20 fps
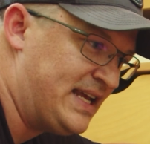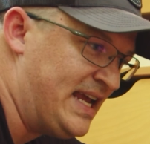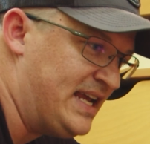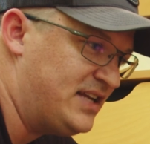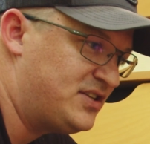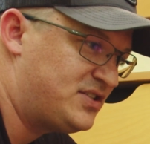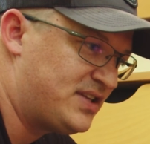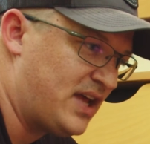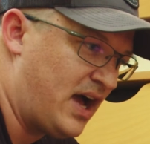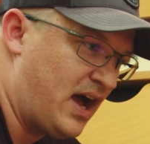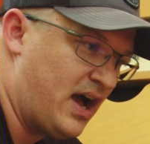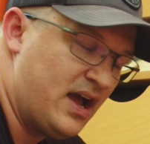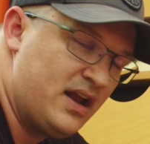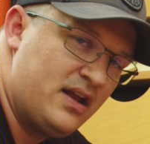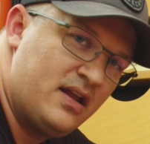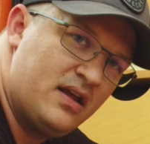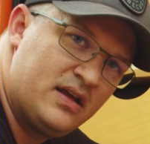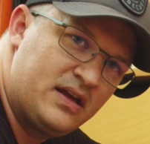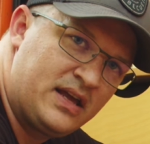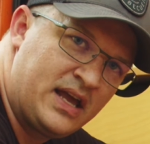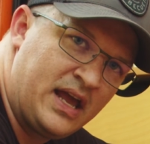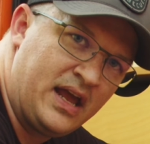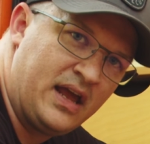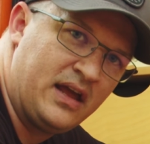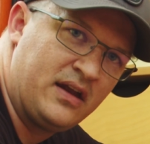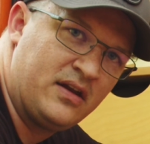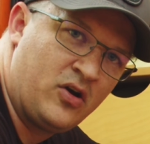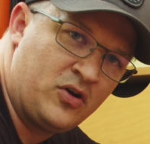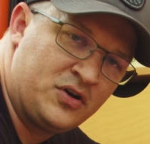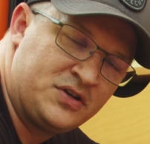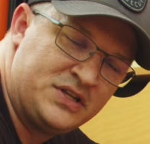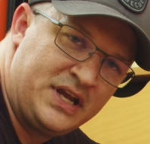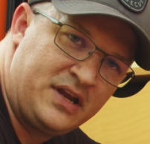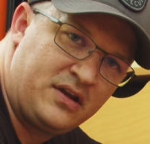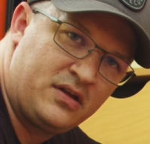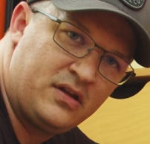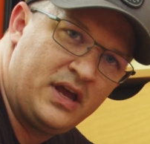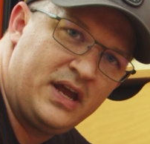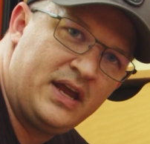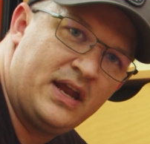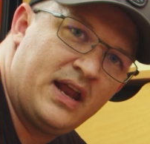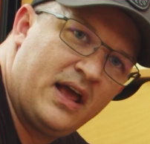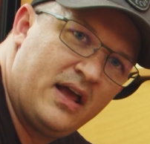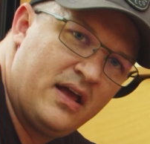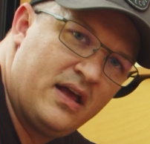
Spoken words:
each side can articulate